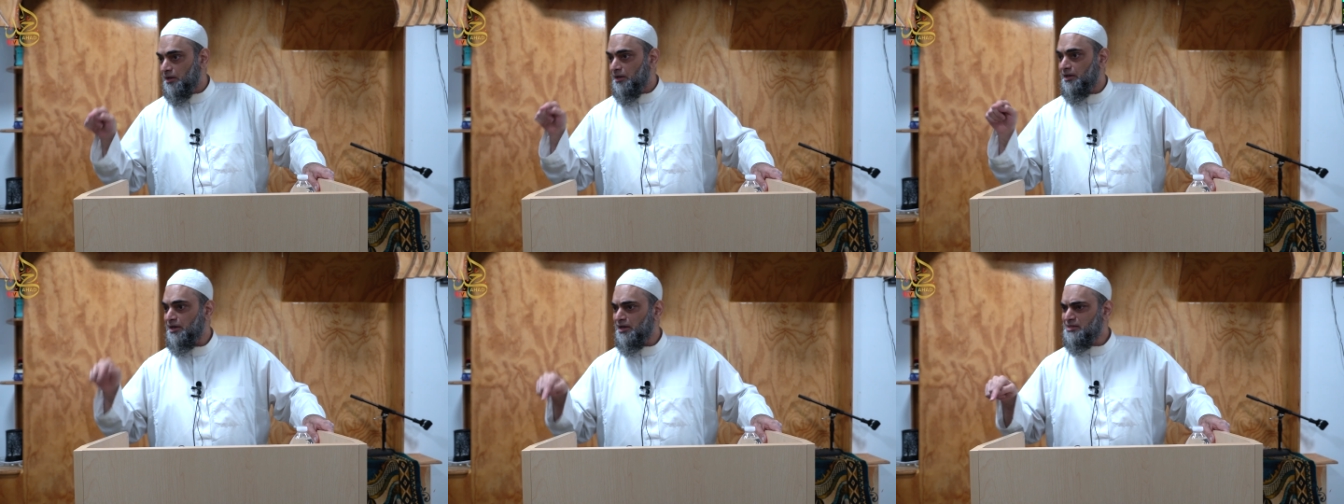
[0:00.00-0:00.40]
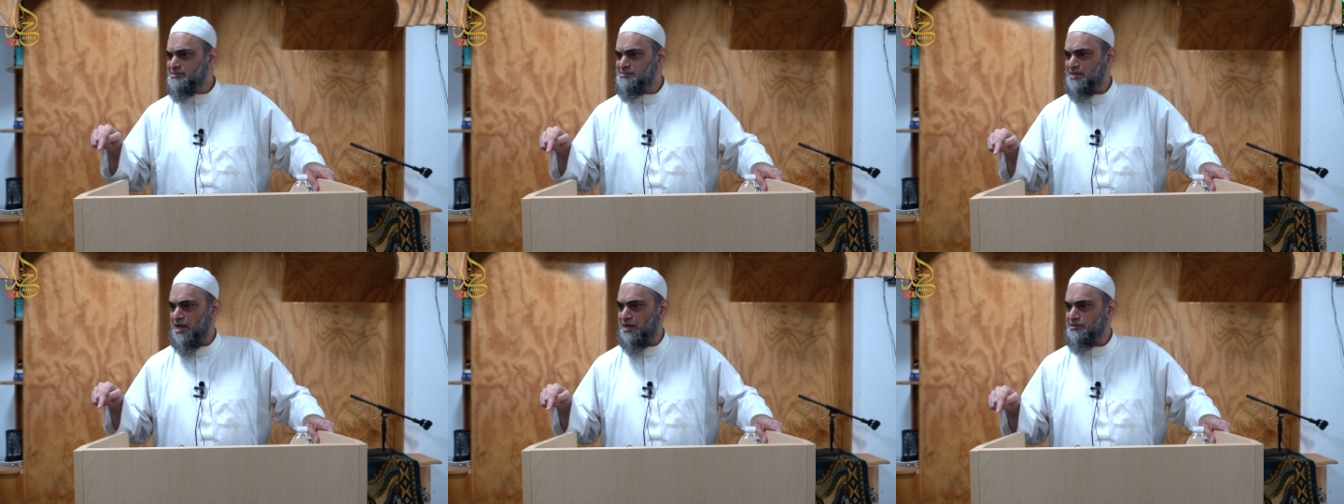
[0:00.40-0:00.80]
he
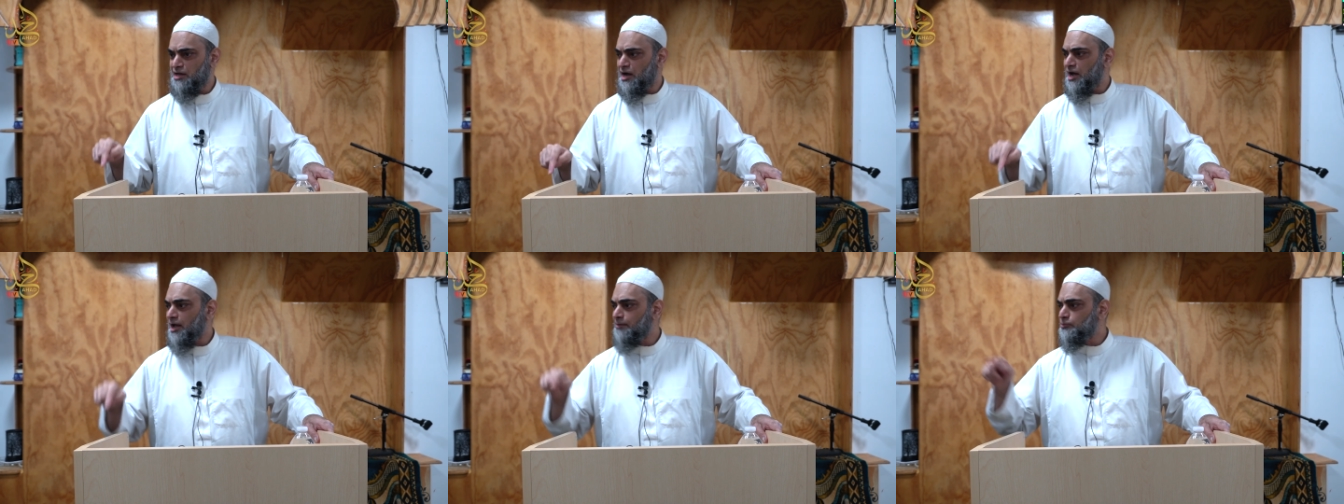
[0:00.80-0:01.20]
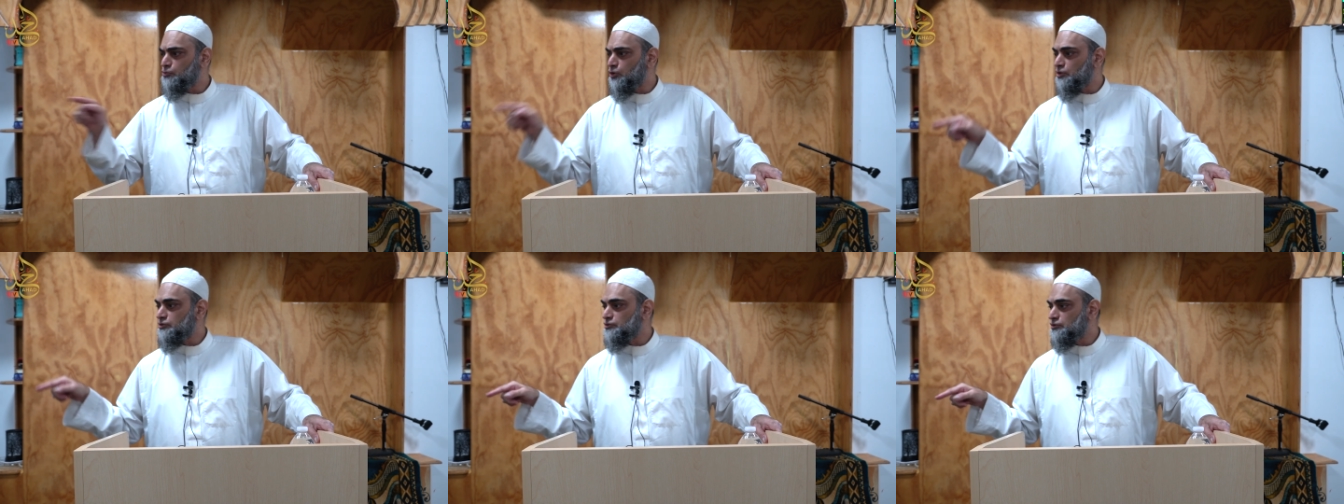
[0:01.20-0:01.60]
said, I'm
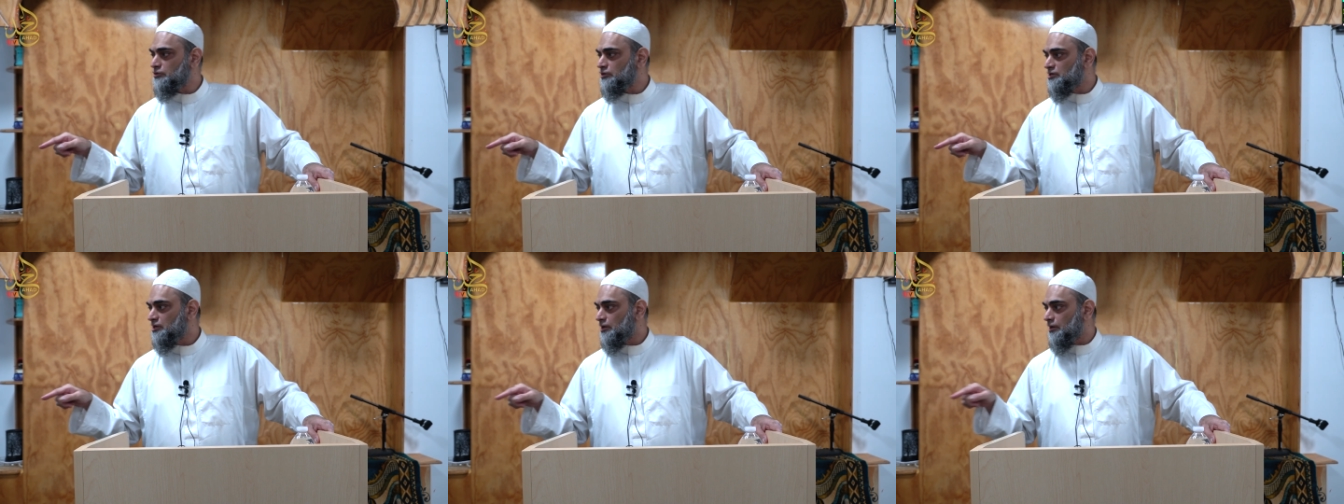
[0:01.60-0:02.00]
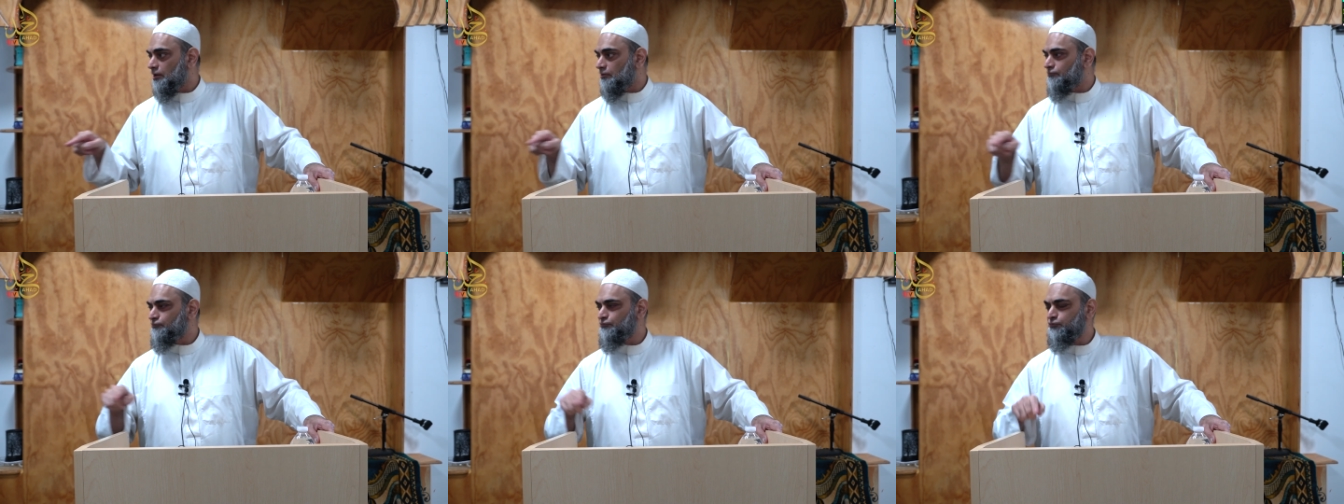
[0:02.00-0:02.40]
going to
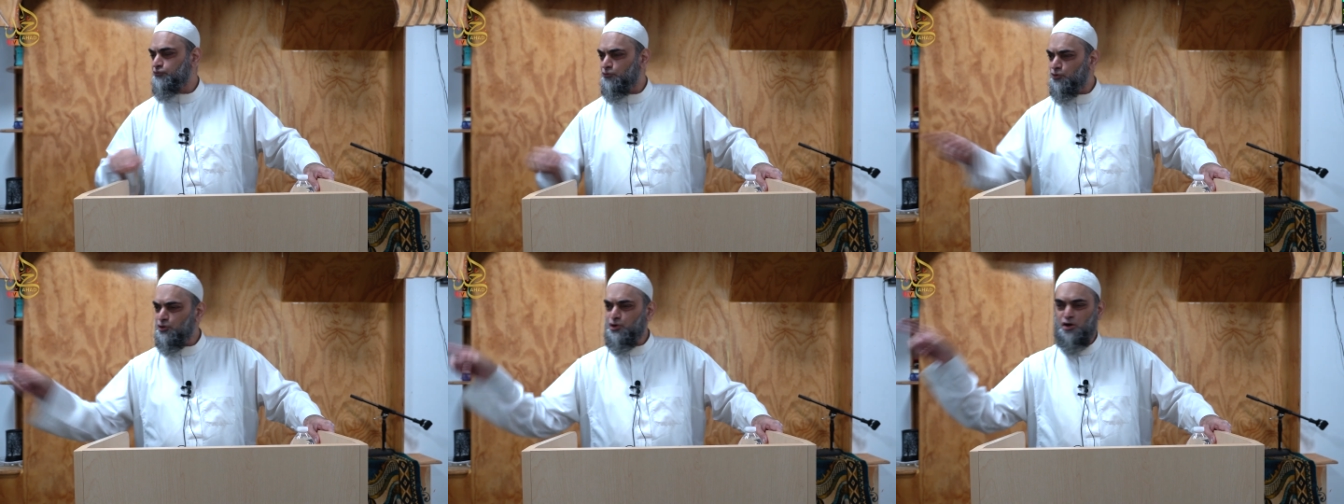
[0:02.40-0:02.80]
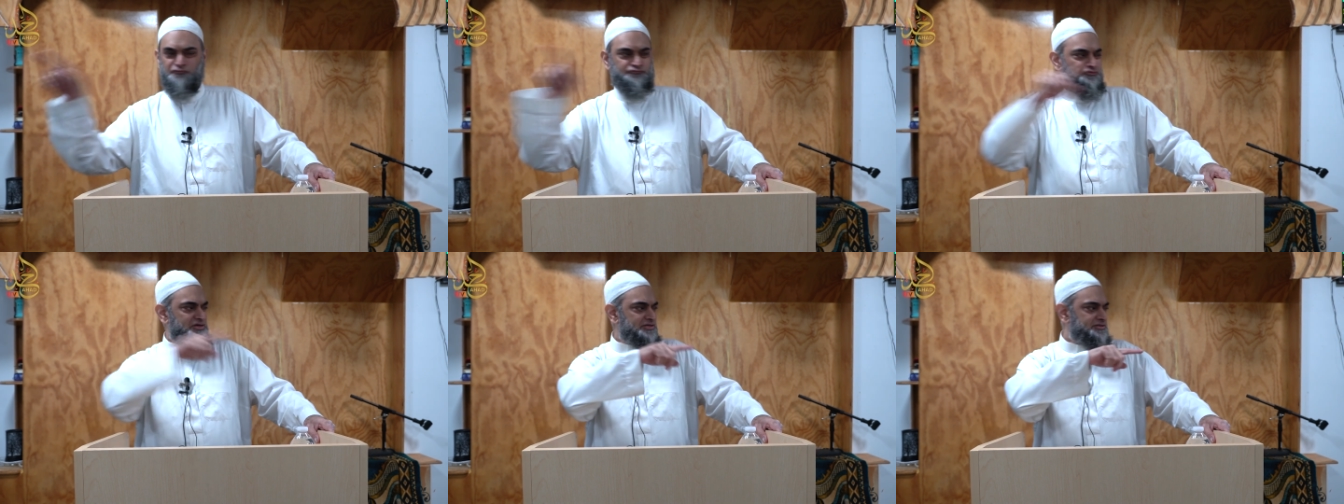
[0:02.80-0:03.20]
fool
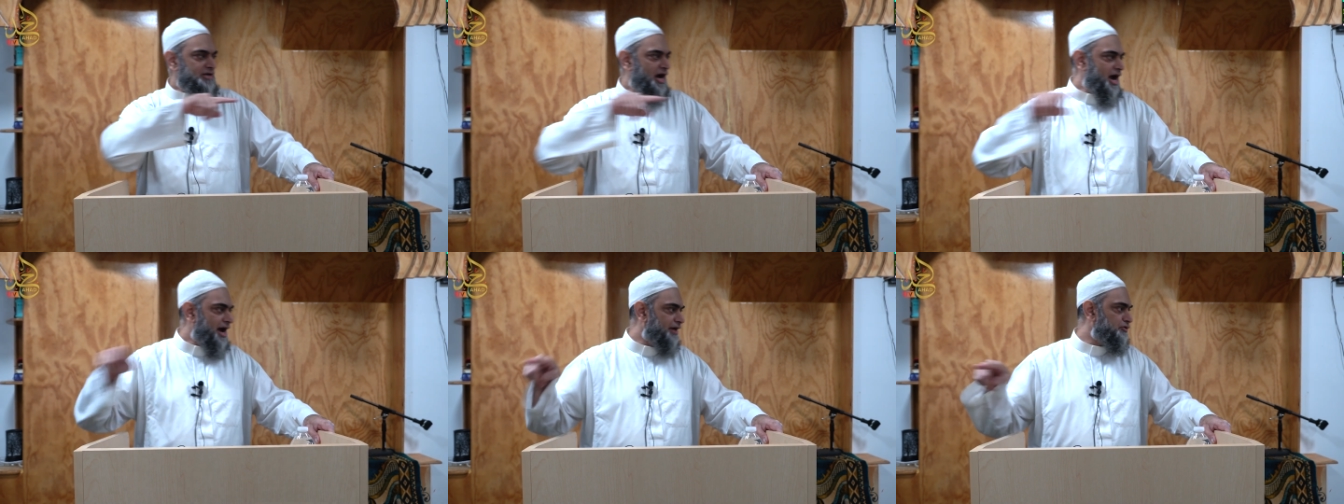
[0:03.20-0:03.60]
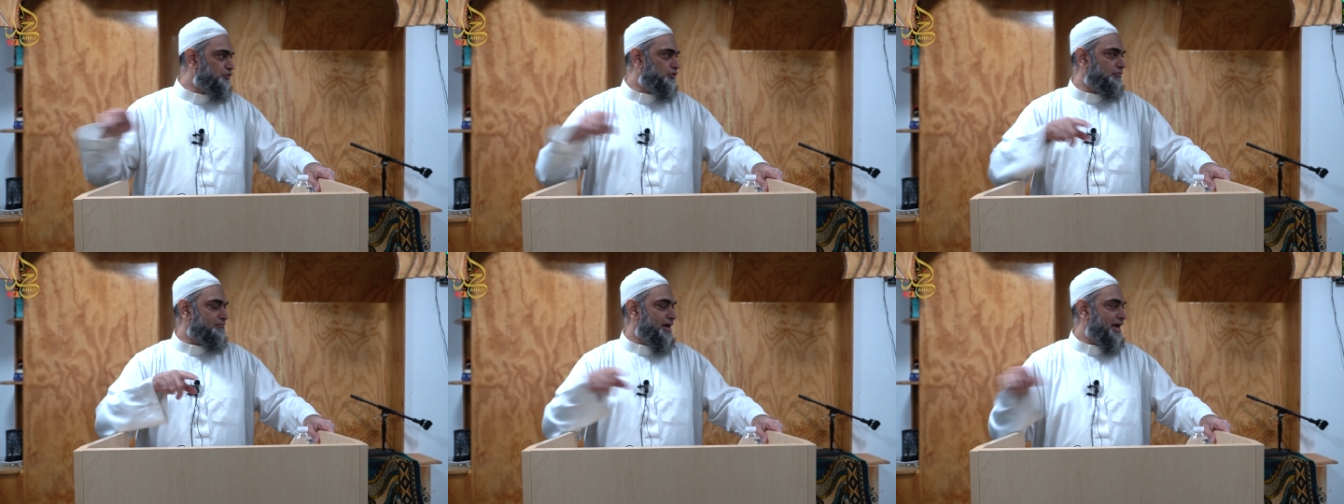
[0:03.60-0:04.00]
of entire
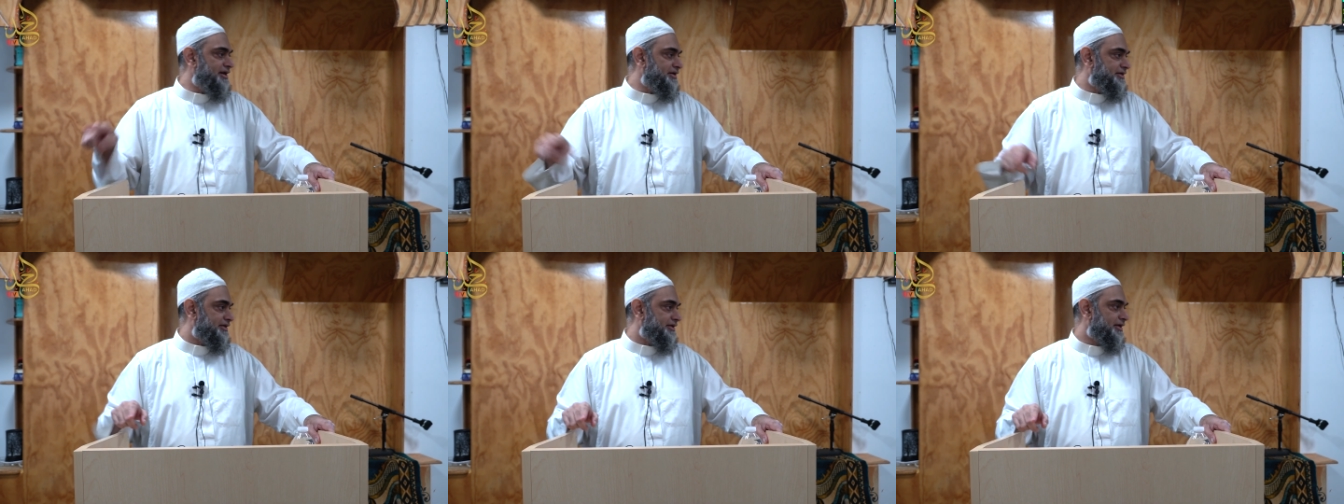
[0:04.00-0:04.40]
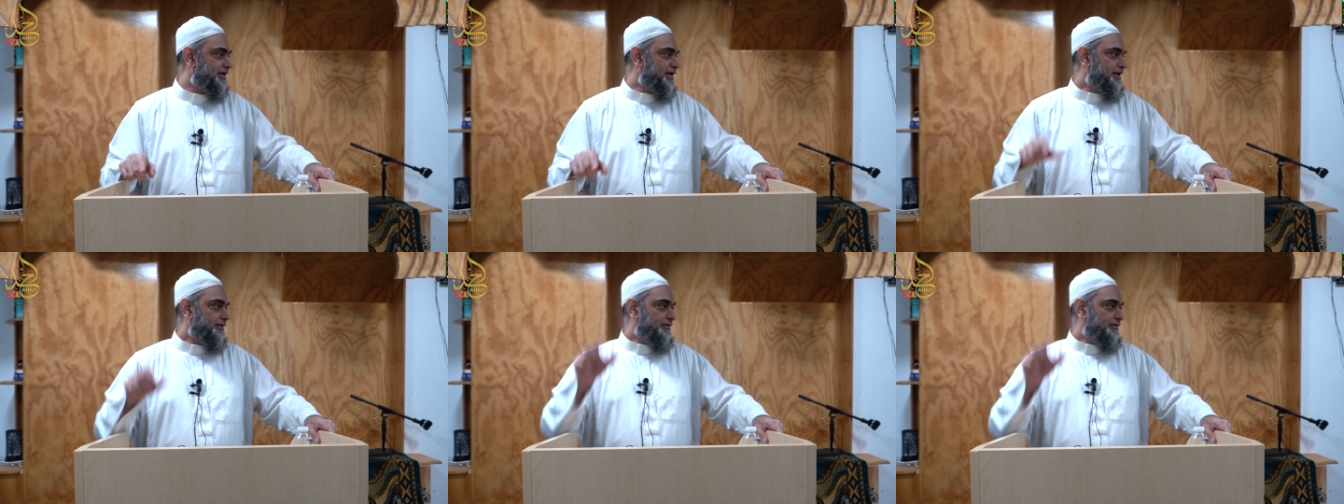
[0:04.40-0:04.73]
humanity.